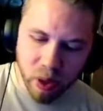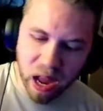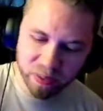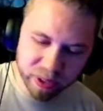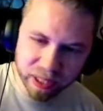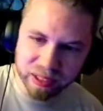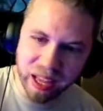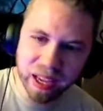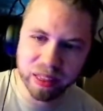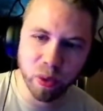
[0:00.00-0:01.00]
I really
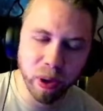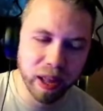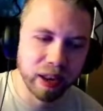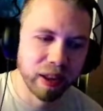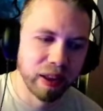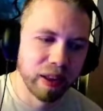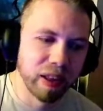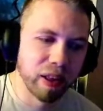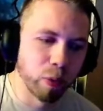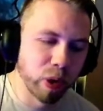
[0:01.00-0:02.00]
think that when
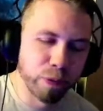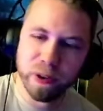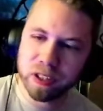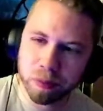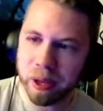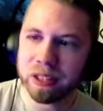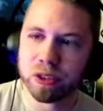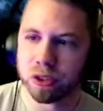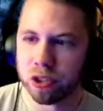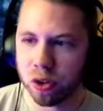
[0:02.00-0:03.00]
when Phil
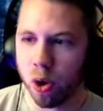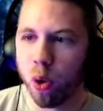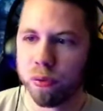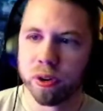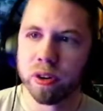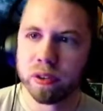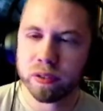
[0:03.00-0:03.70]
Spencer took over